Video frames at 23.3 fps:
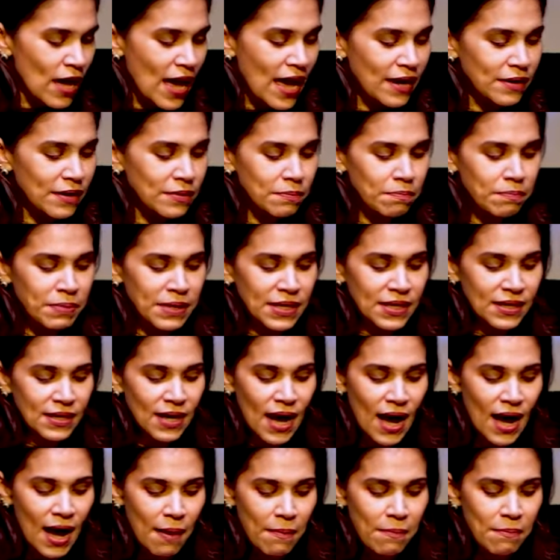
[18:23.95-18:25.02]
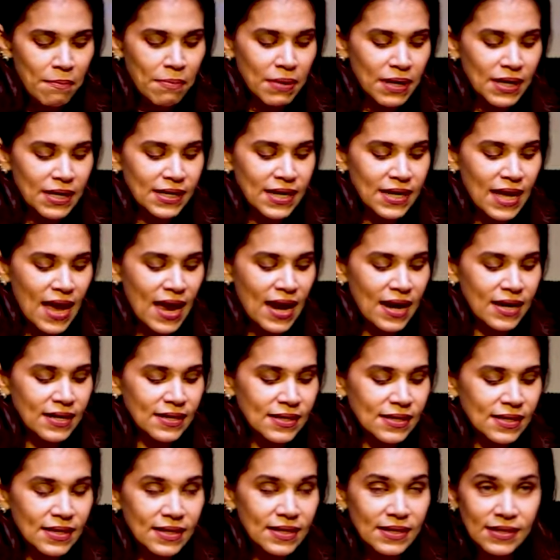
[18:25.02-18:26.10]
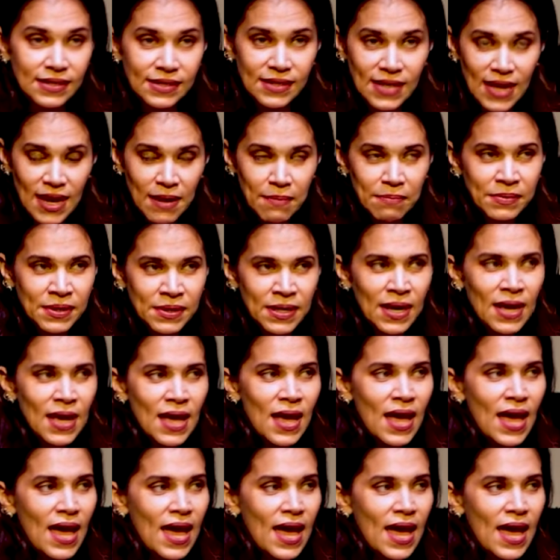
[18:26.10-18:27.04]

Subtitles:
and being humbled and condemned